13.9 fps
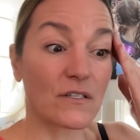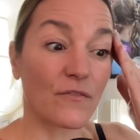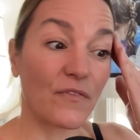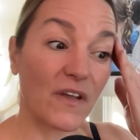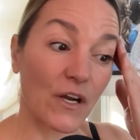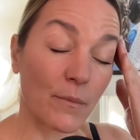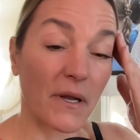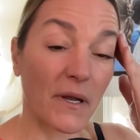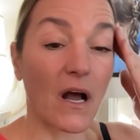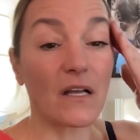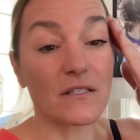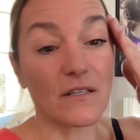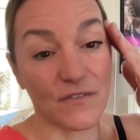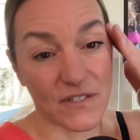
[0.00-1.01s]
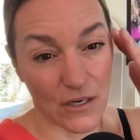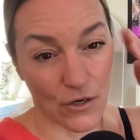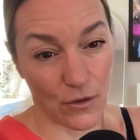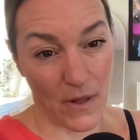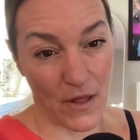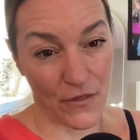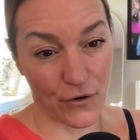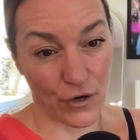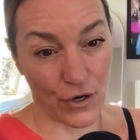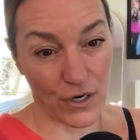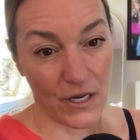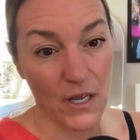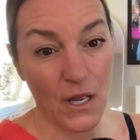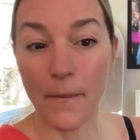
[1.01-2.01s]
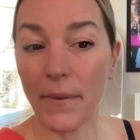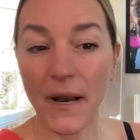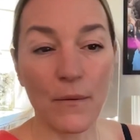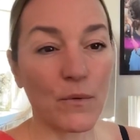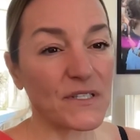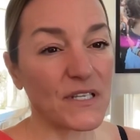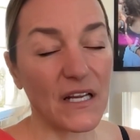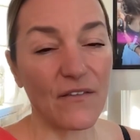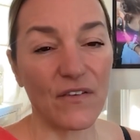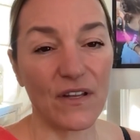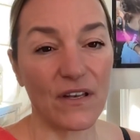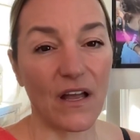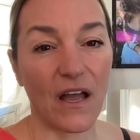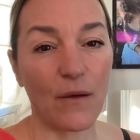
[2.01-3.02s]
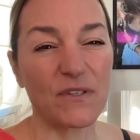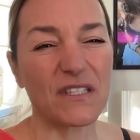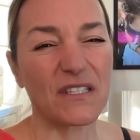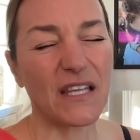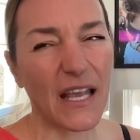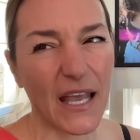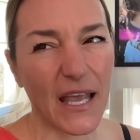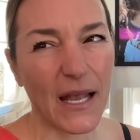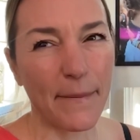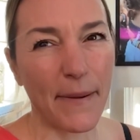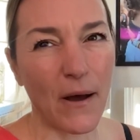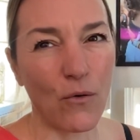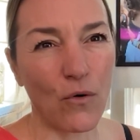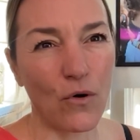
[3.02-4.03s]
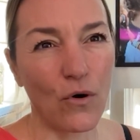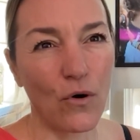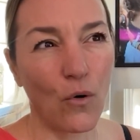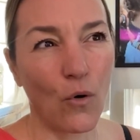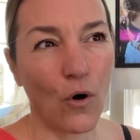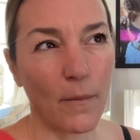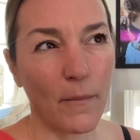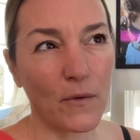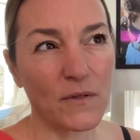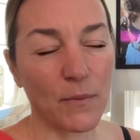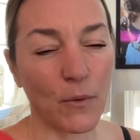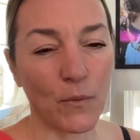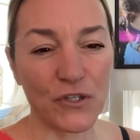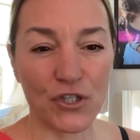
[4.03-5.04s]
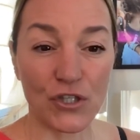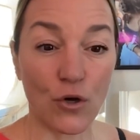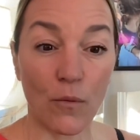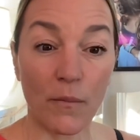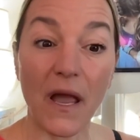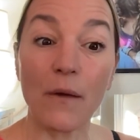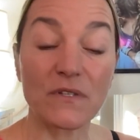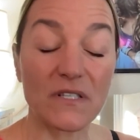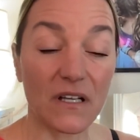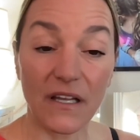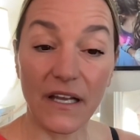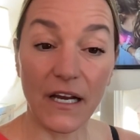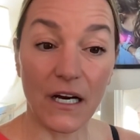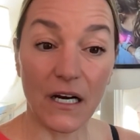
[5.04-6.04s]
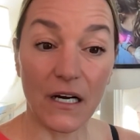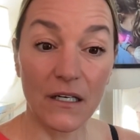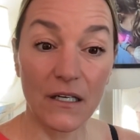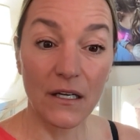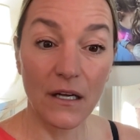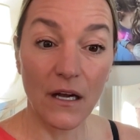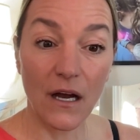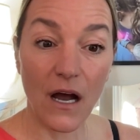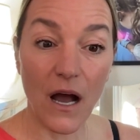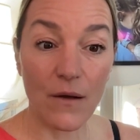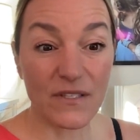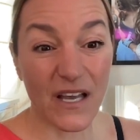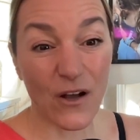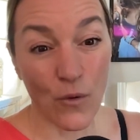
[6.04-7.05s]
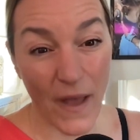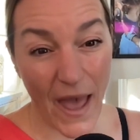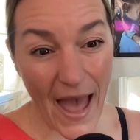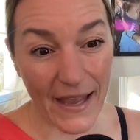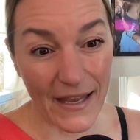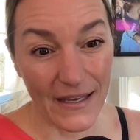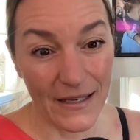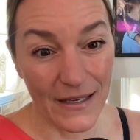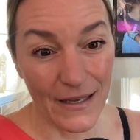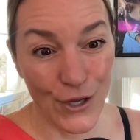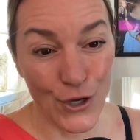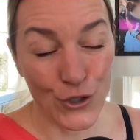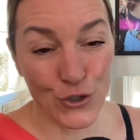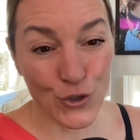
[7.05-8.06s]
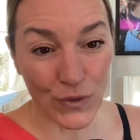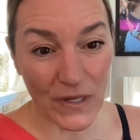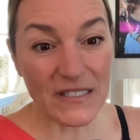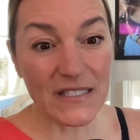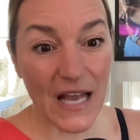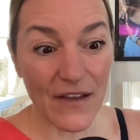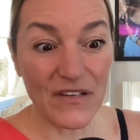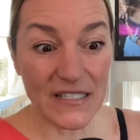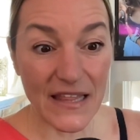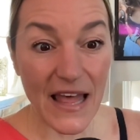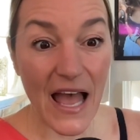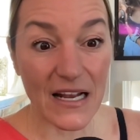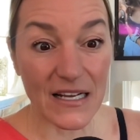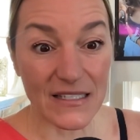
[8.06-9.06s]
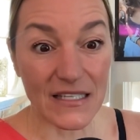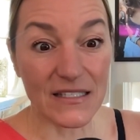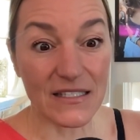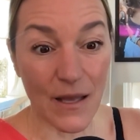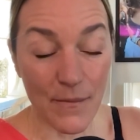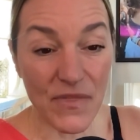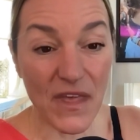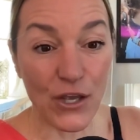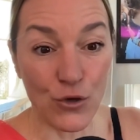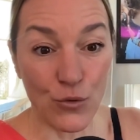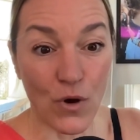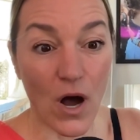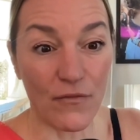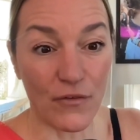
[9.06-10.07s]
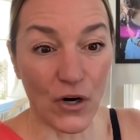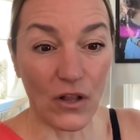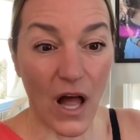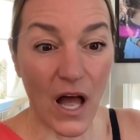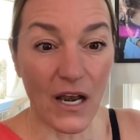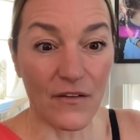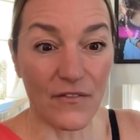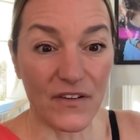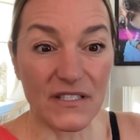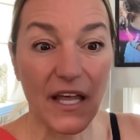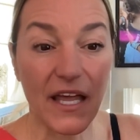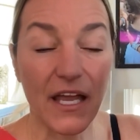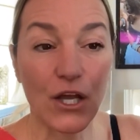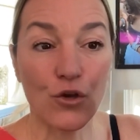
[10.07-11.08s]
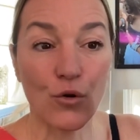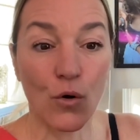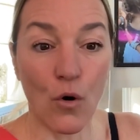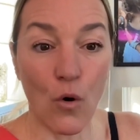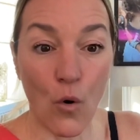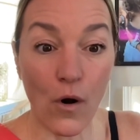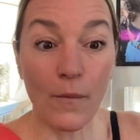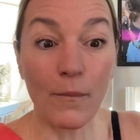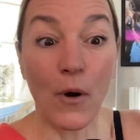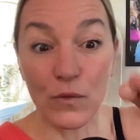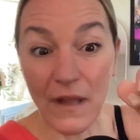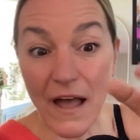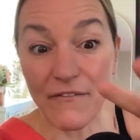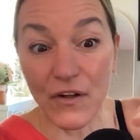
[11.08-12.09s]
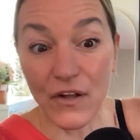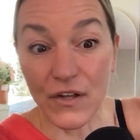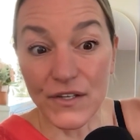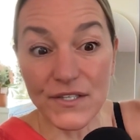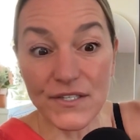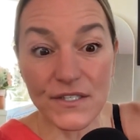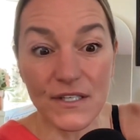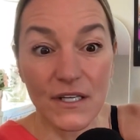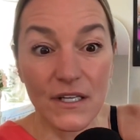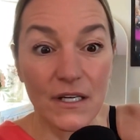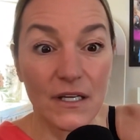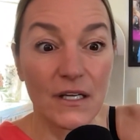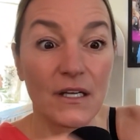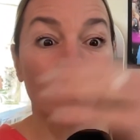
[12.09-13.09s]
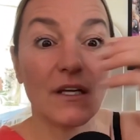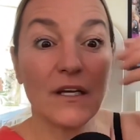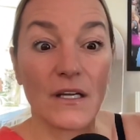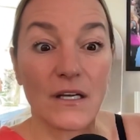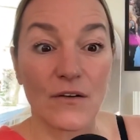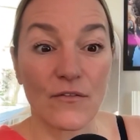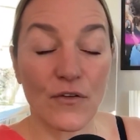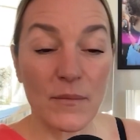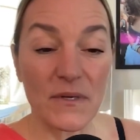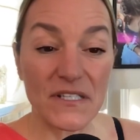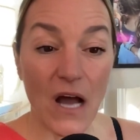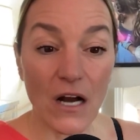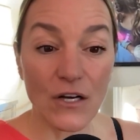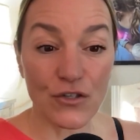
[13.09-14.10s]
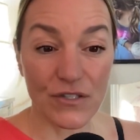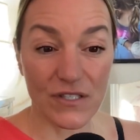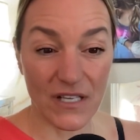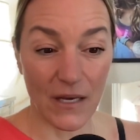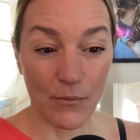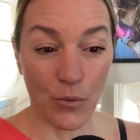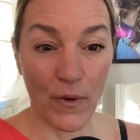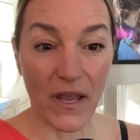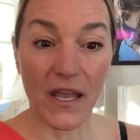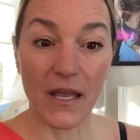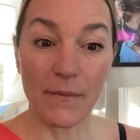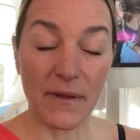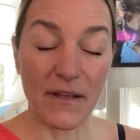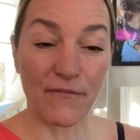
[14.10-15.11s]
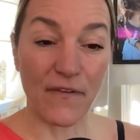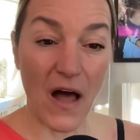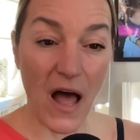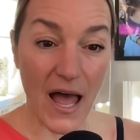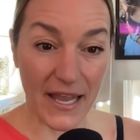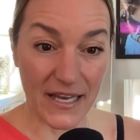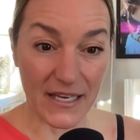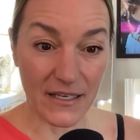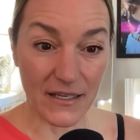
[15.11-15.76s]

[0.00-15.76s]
severe because of single motherhood. But I was thinking about hormones, but when she told me I was clear, I was like, okay. So let's dive into that because it's something you cover a lot of is like your hormone levels from a doctor standpoint can be fine